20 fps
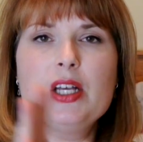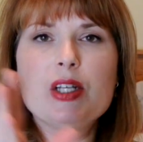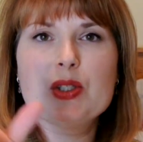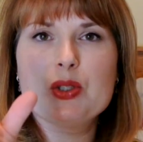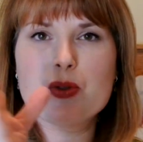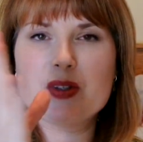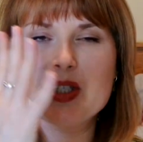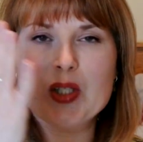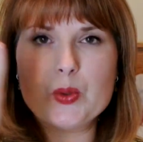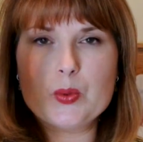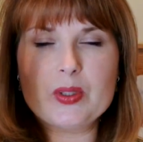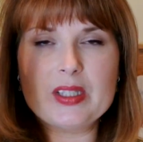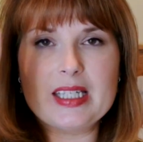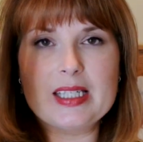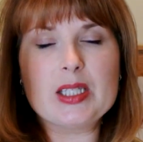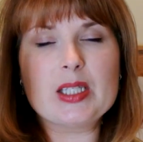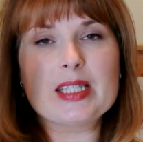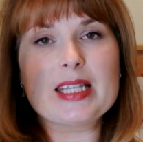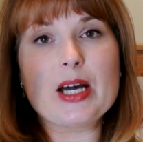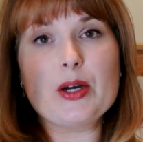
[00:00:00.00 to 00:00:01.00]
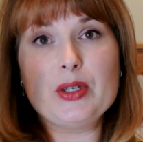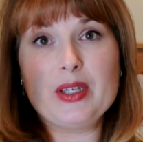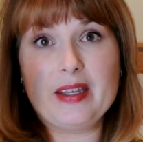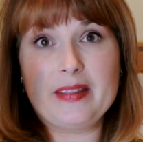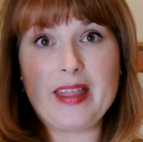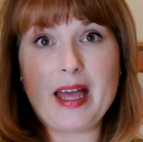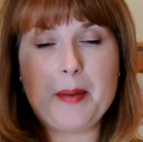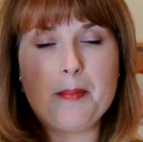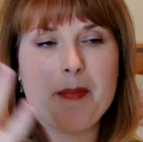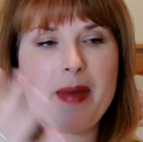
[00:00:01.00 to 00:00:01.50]
So this was, this is how you
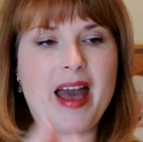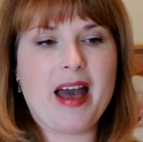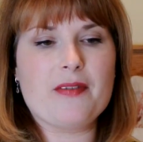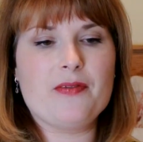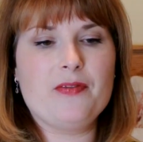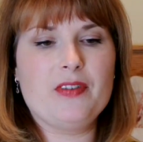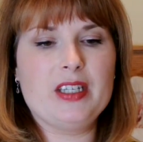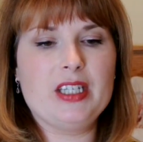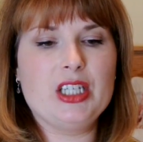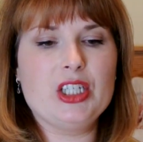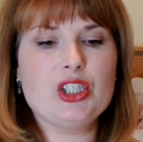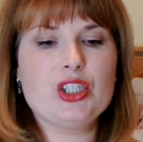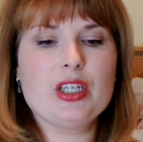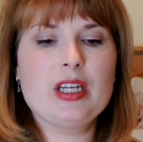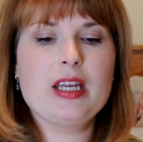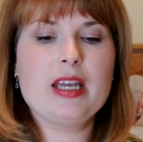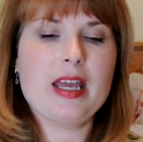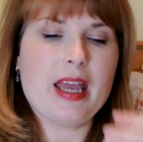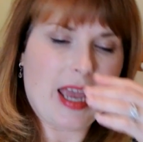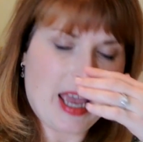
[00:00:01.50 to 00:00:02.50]
get that matte finish.